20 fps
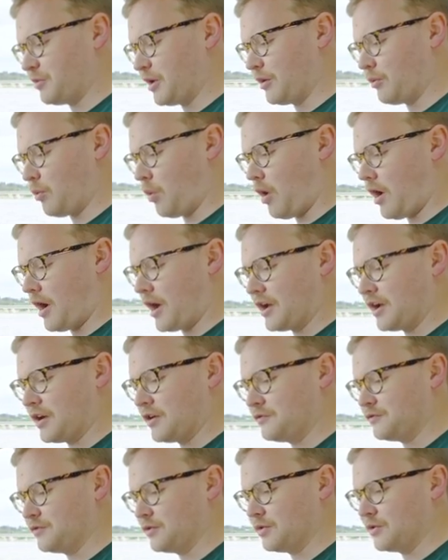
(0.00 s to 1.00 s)
by
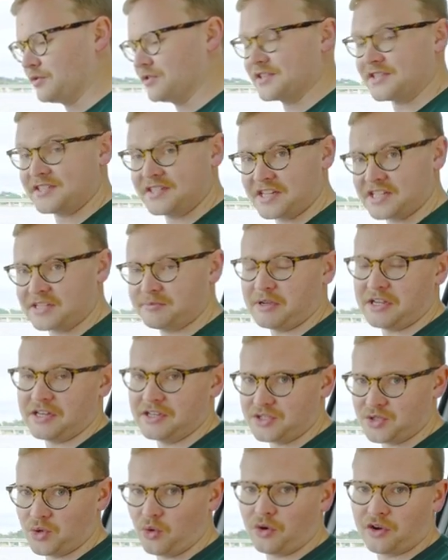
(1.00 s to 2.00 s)
wire for the
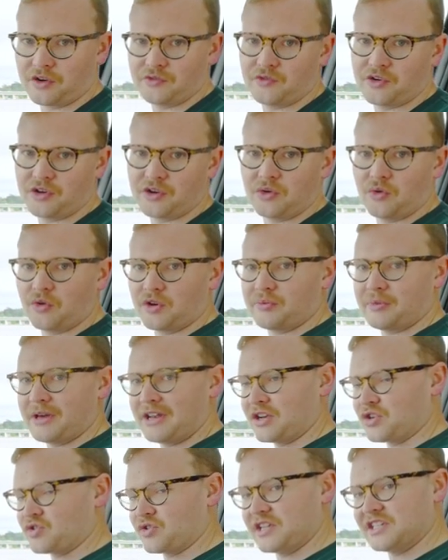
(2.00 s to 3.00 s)
6-speed torque converter
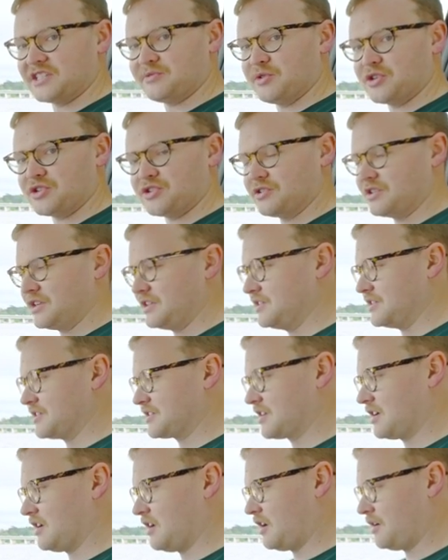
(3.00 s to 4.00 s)
automatic transmission in
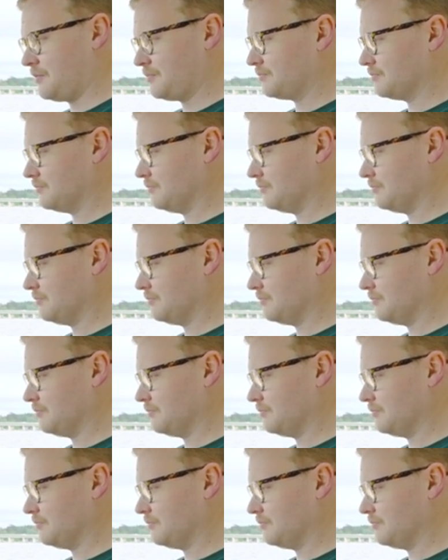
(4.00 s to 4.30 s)
this car.